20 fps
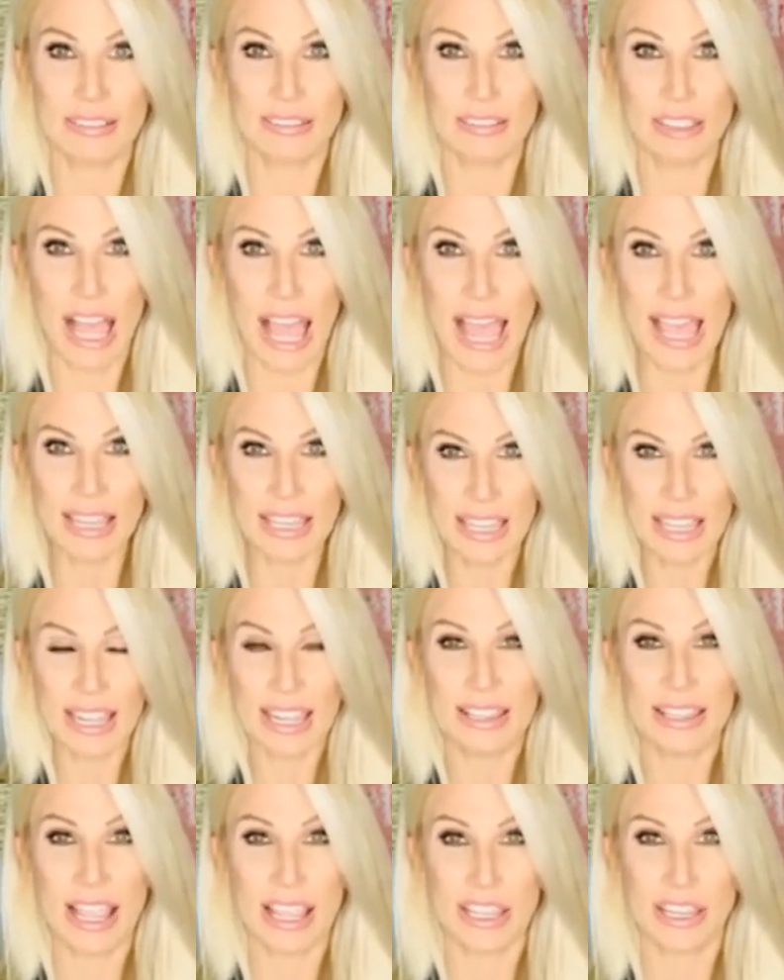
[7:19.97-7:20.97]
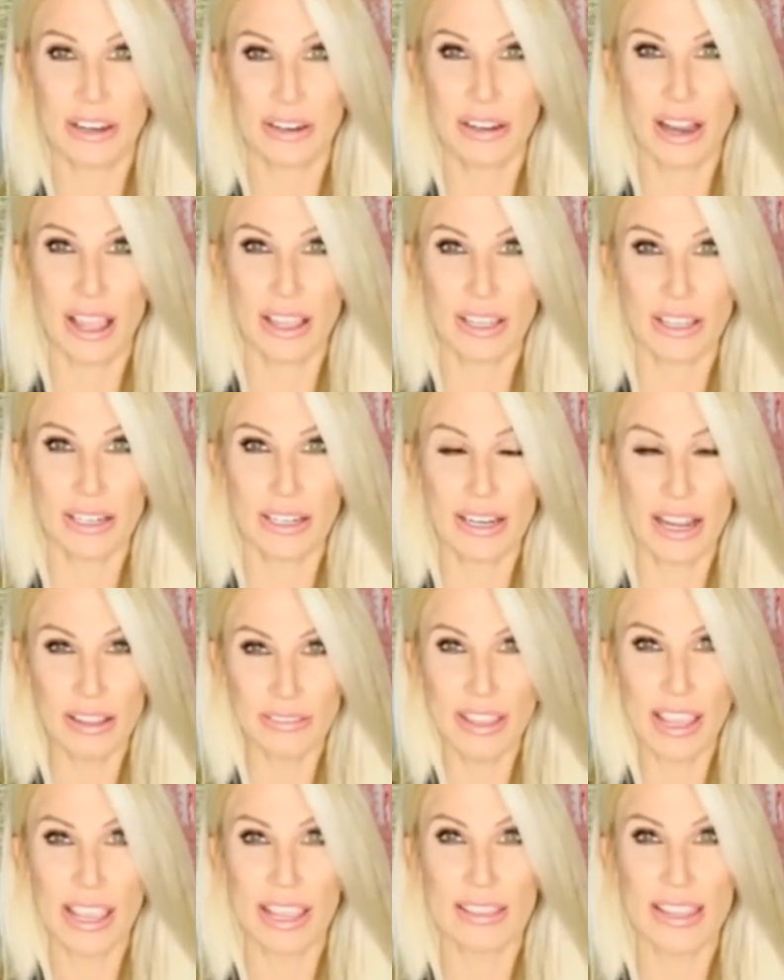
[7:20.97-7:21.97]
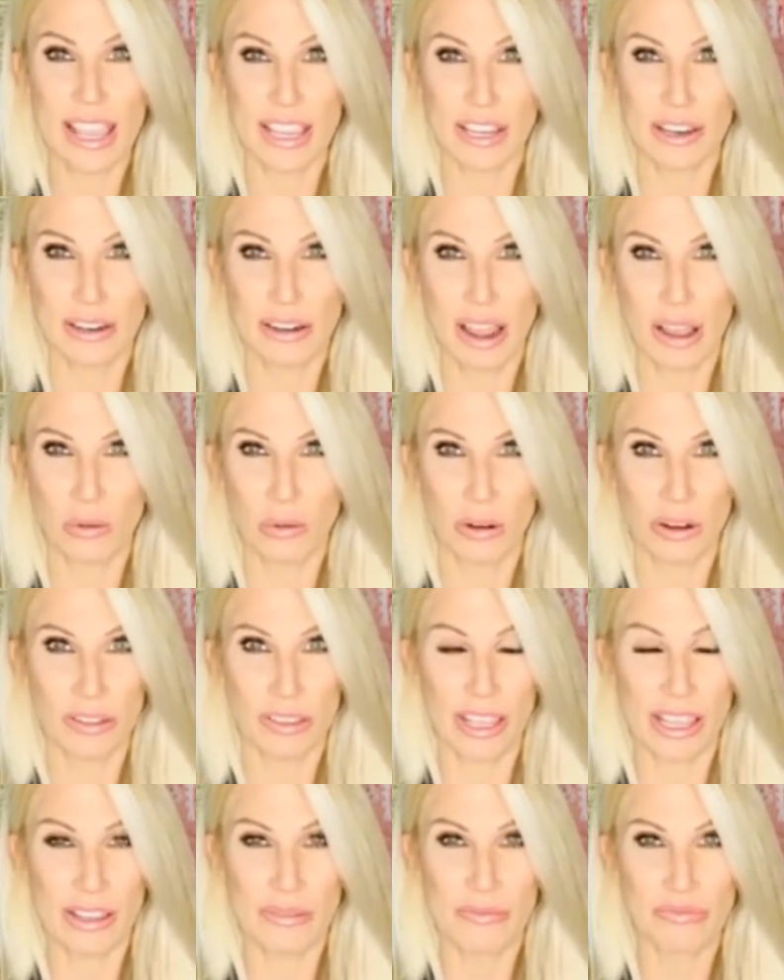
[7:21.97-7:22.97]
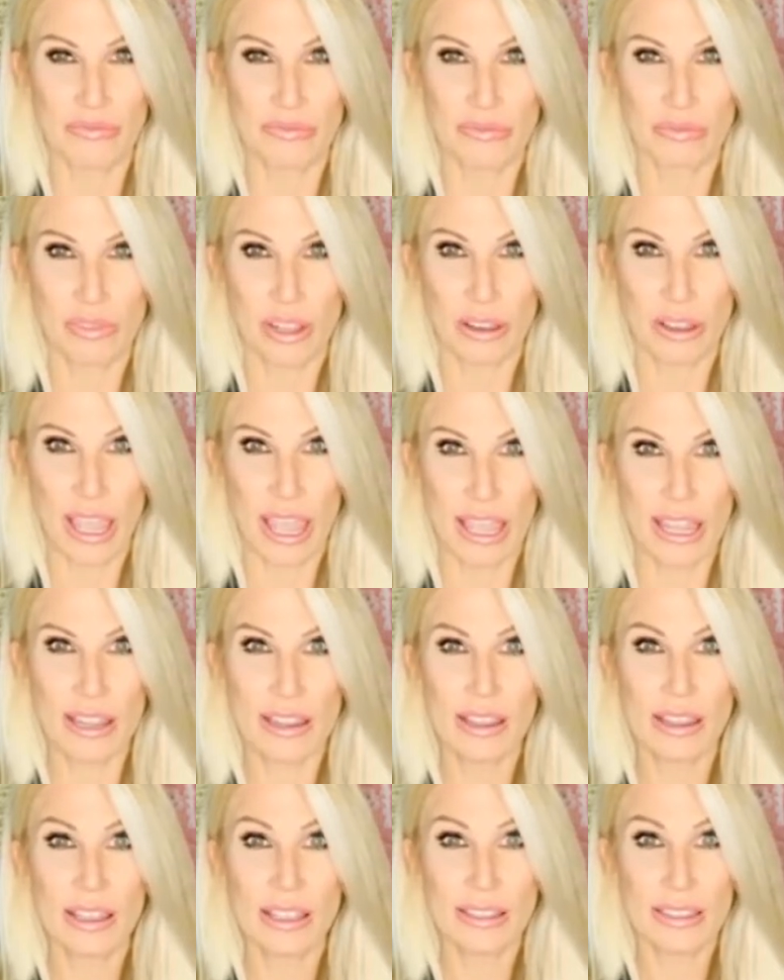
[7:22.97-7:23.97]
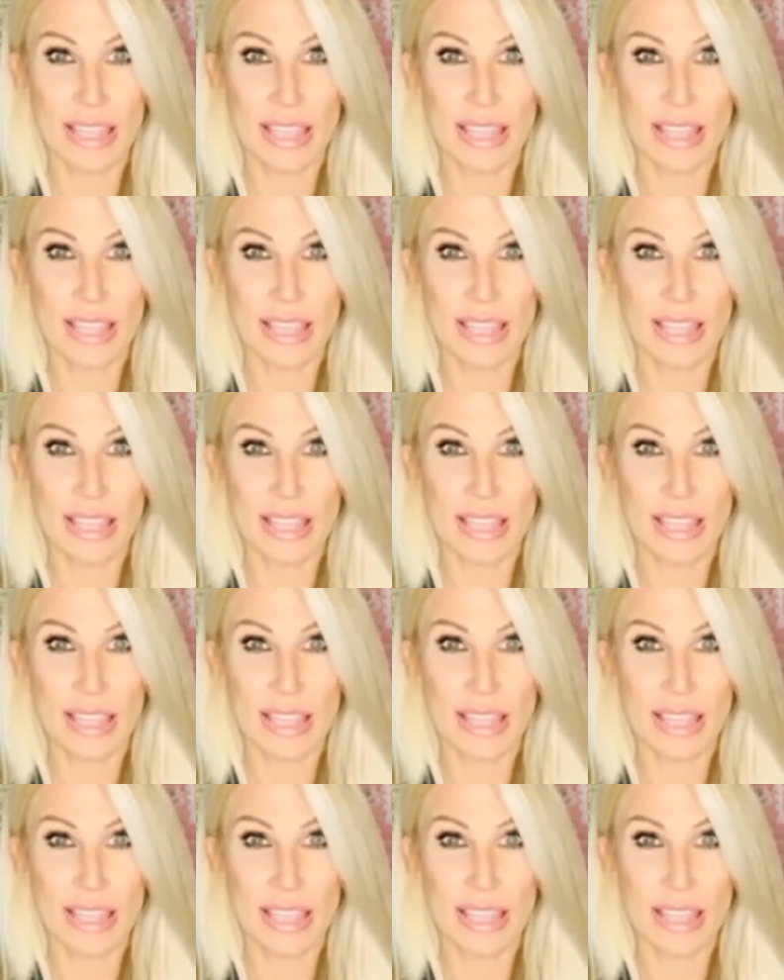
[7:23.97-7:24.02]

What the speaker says: Lack, and that you're not good enough, and that you're not worthy, okay?